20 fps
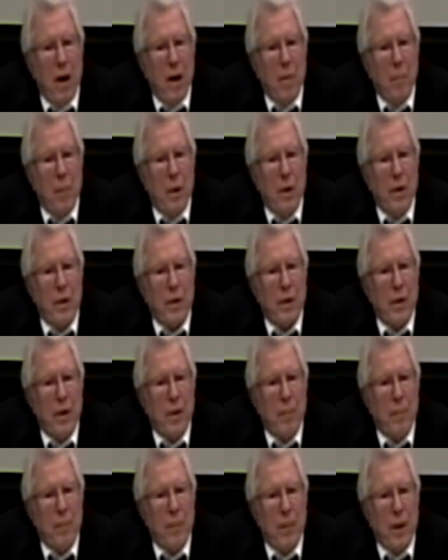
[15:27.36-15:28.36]
But
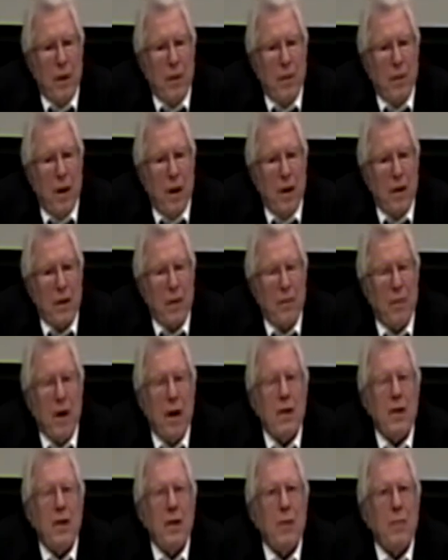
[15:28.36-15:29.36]
um, as far as the
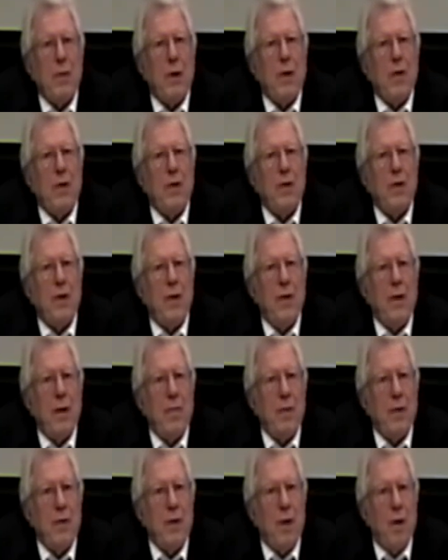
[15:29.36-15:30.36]
fascists were concerned, that
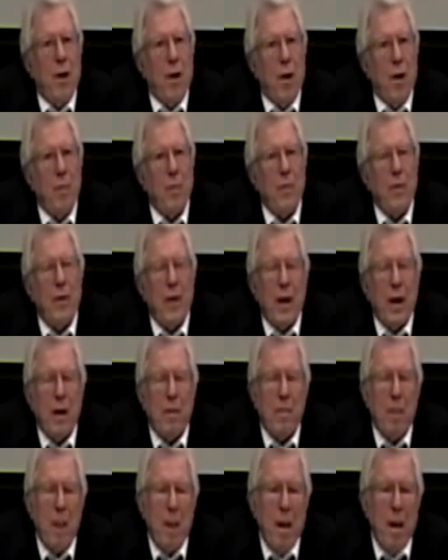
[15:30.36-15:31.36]
was a horrible
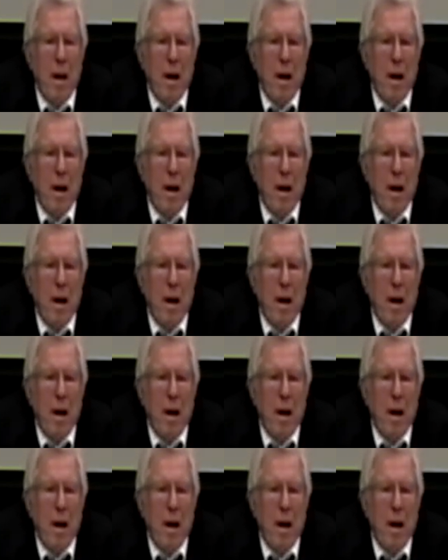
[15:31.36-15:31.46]
thing.